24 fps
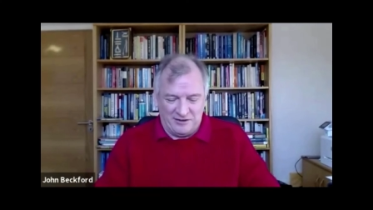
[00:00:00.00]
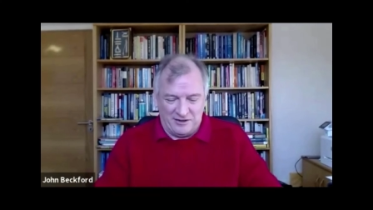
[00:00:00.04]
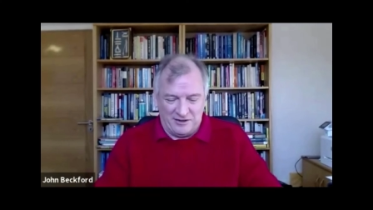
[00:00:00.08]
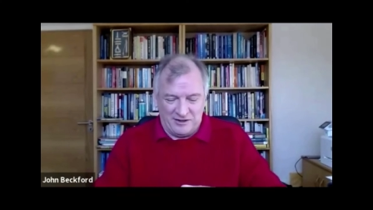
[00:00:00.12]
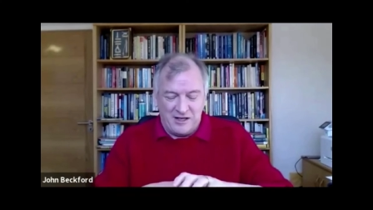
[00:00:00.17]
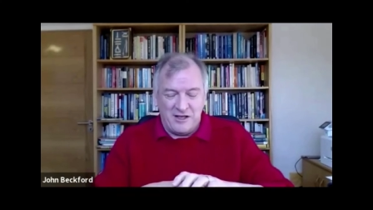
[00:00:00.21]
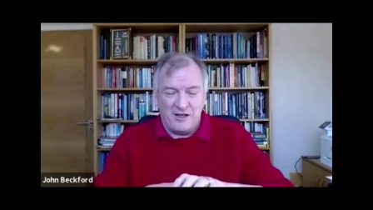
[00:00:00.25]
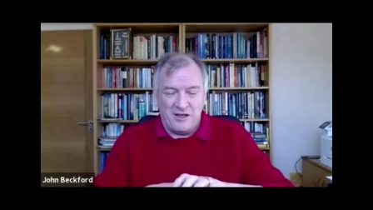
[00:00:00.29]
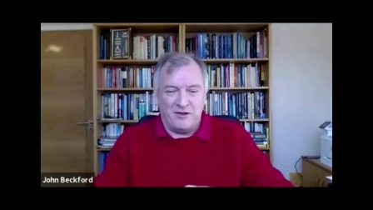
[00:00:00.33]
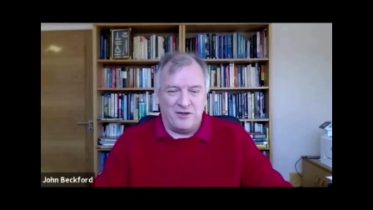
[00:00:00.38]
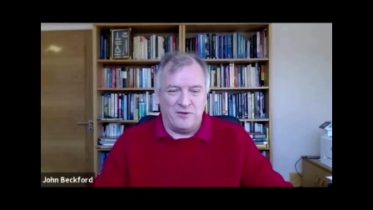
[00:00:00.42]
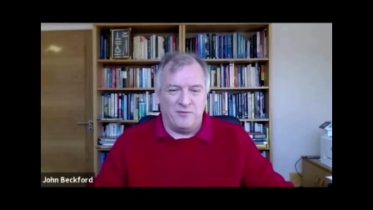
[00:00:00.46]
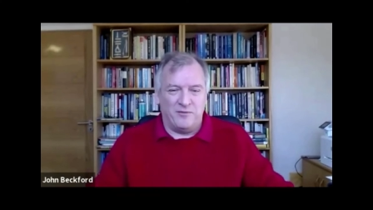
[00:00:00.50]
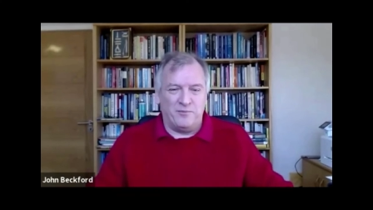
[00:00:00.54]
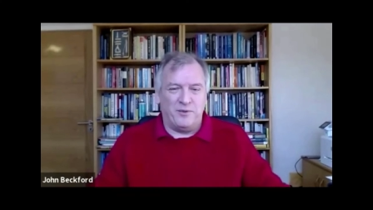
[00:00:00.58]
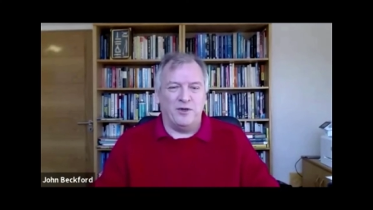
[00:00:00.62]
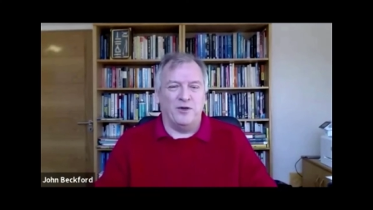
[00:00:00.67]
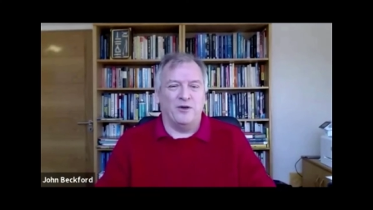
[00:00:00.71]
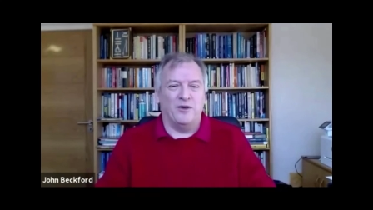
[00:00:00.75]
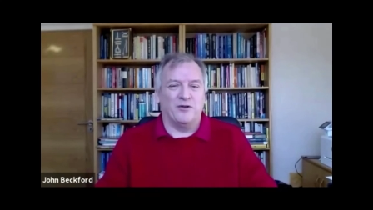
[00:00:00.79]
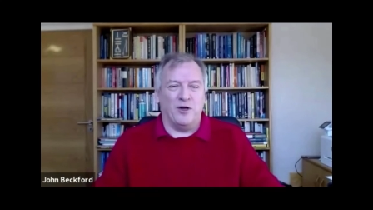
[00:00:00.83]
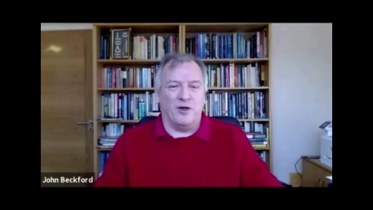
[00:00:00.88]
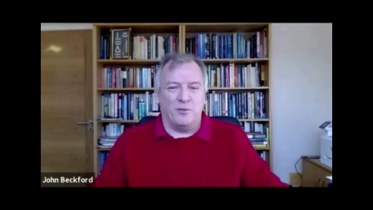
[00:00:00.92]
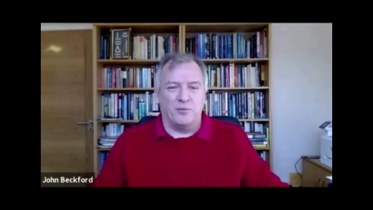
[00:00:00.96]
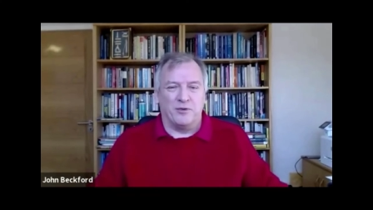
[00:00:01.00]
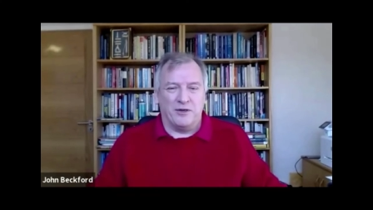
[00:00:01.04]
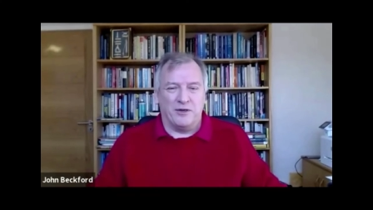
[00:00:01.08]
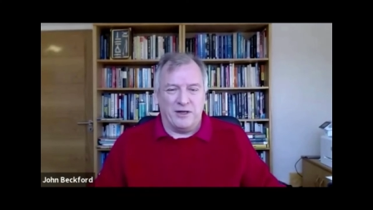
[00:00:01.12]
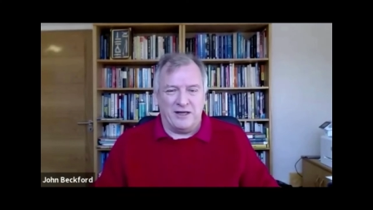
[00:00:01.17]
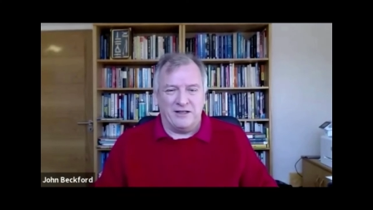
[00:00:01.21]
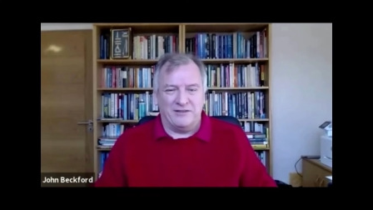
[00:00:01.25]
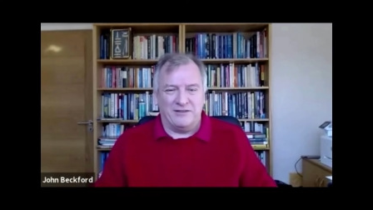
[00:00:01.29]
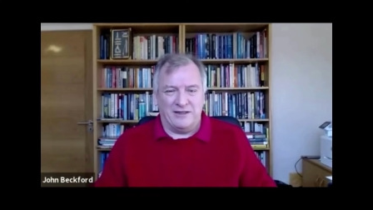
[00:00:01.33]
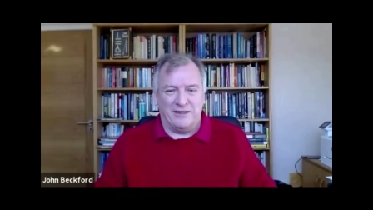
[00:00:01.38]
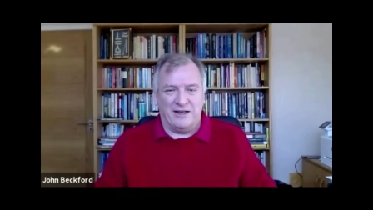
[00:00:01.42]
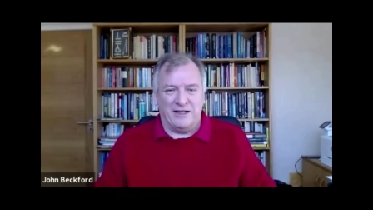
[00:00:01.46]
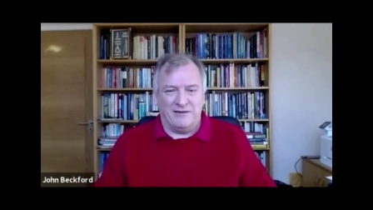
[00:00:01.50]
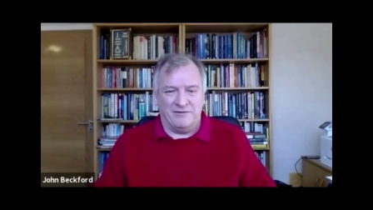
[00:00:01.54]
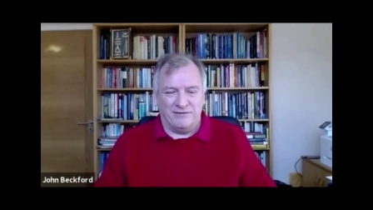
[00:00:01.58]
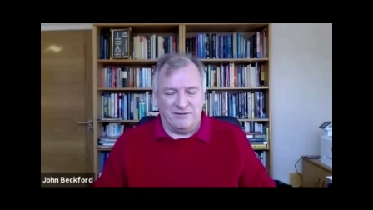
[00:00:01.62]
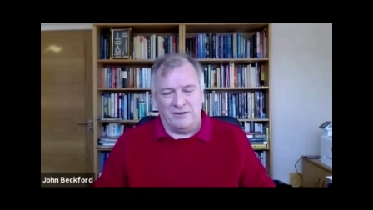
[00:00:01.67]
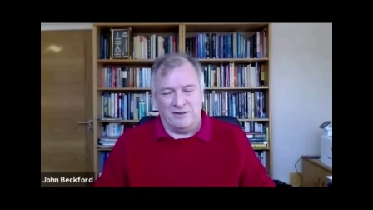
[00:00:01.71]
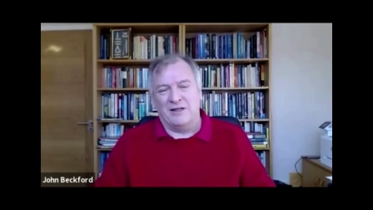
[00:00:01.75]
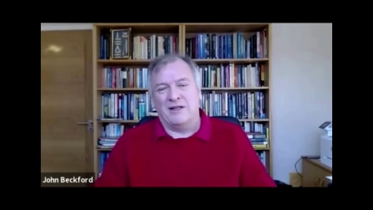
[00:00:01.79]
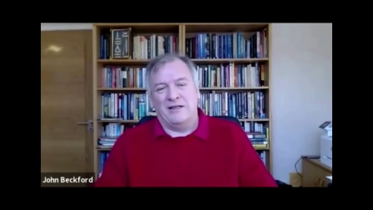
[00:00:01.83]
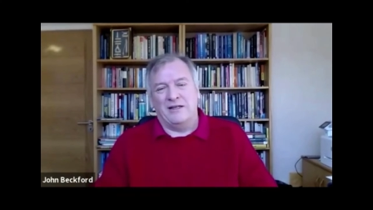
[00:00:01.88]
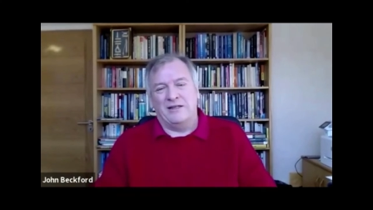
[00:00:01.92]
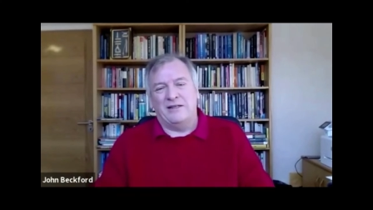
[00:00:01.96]
The, the pure operating
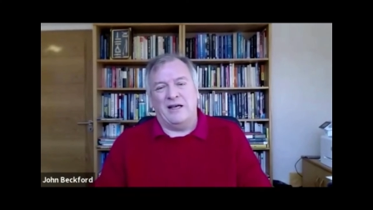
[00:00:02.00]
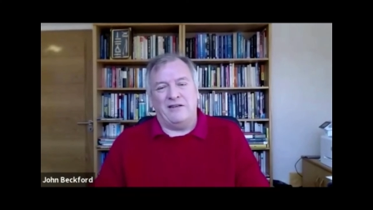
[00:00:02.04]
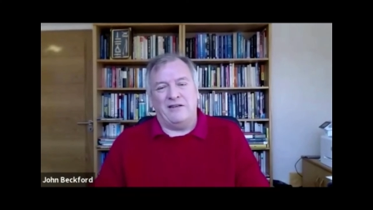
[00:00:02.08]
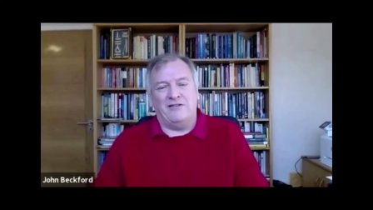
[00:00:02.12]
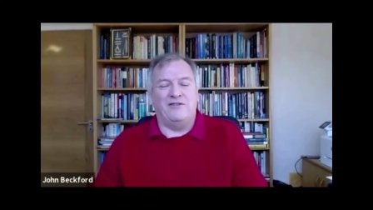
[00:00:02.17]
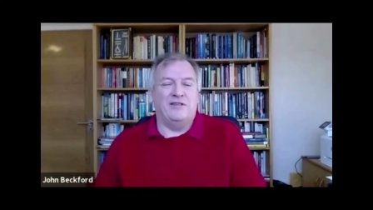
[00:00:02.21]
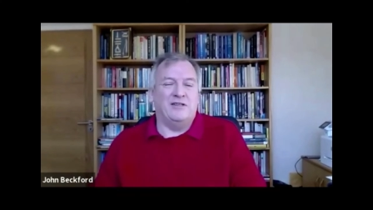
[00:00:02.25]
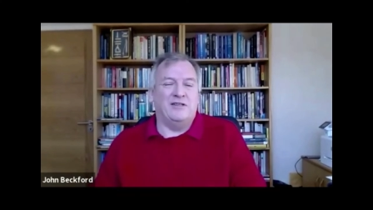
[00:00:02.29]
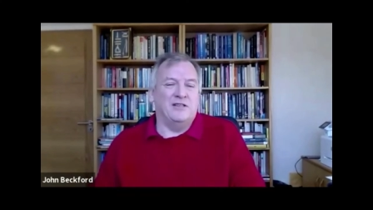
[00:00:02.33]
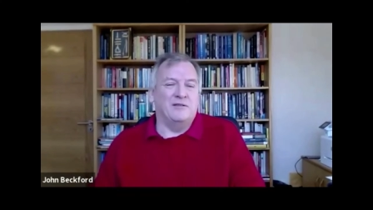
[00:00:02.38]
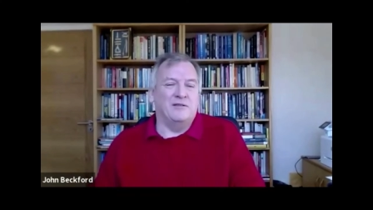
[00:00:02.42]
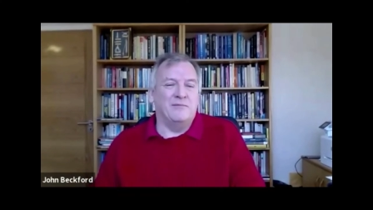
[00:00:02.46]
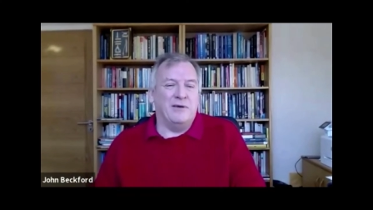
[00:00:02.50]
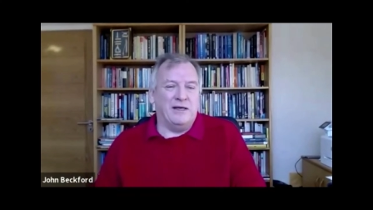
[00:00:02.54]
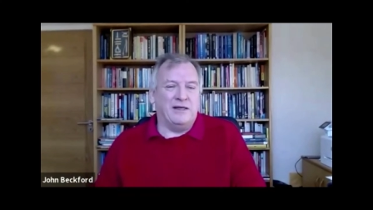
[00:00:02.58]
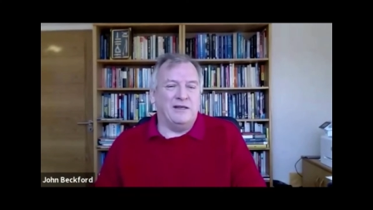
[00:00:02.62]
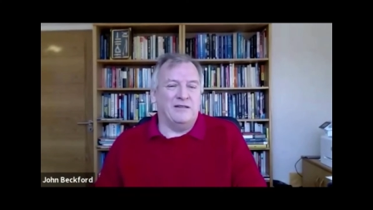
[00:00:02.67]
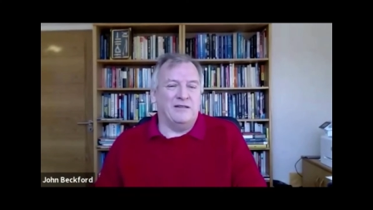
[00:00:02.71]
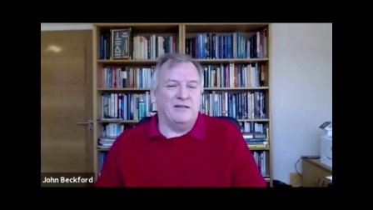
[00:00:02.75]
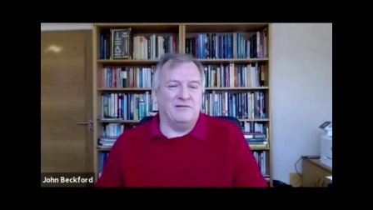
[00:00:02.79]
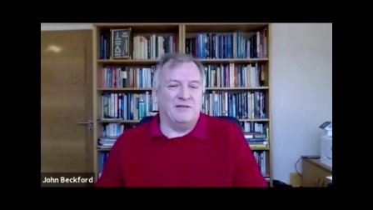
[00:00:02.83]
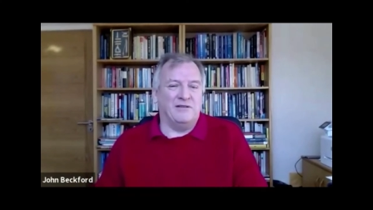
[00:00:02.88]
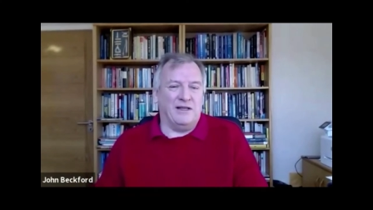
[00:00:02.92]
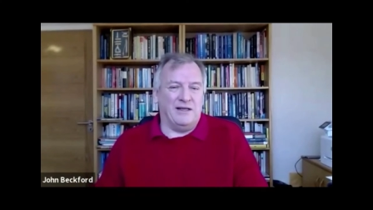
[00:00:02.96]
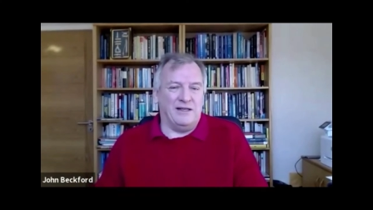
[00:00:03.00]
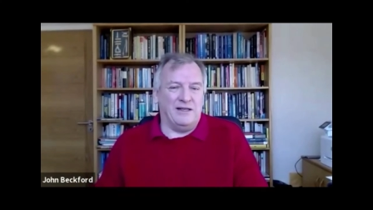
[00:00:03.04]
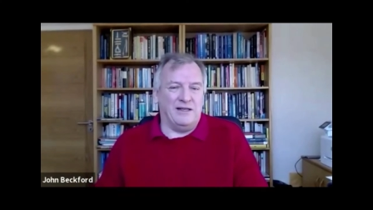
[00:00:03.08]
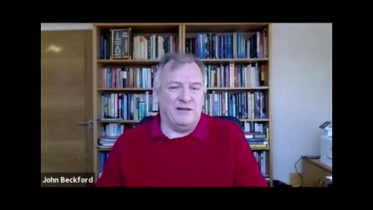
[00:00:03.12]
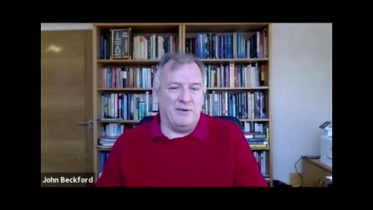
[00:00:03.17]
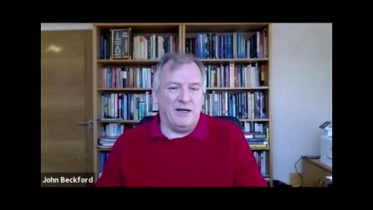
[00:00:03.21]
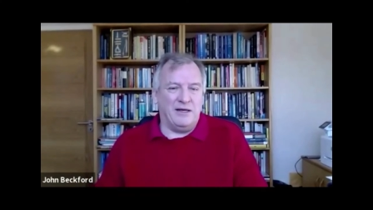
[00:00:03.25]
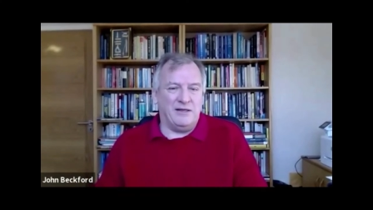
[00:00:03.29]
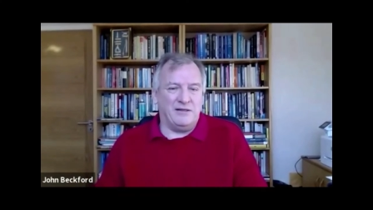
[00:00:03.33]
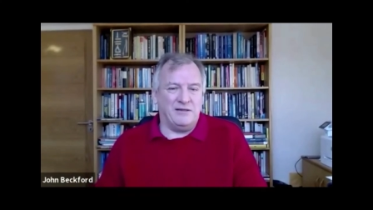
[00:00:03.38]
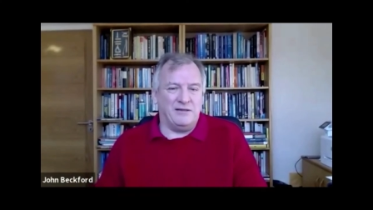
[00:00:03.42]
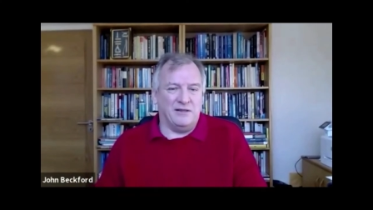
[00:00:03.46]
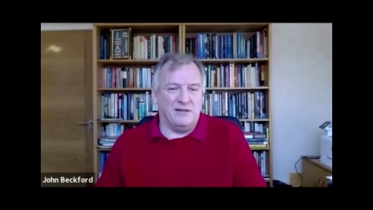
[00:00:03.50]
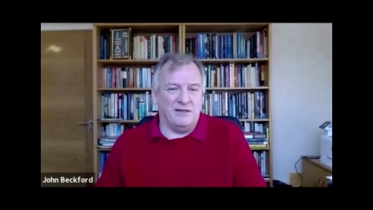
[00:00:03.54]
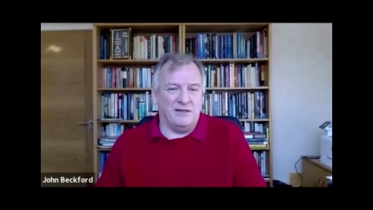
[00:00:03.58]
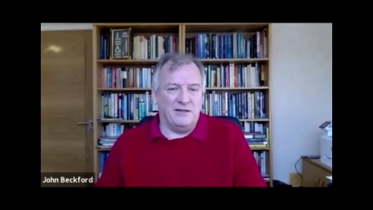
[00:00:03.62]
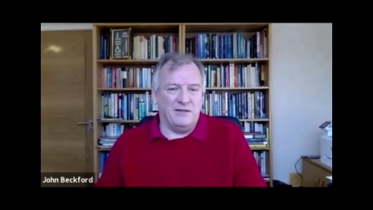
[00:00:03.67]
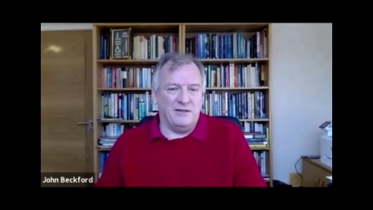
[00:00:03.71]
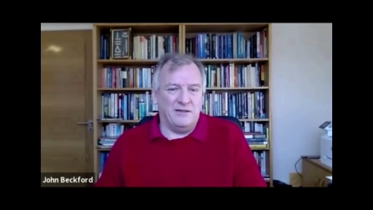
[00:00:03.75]
level, yes, you can make it slightly better